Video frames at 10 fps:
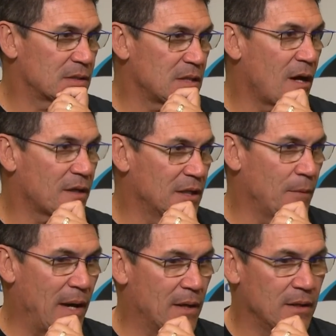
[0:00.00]
talking
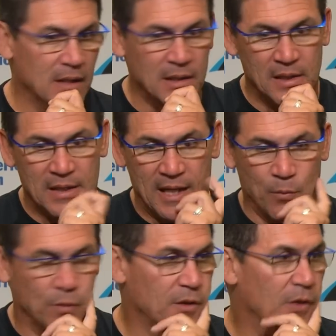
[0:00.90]
about,
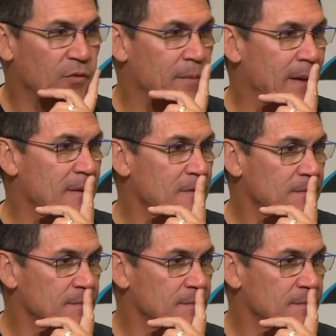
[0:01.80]
and we'll go from there.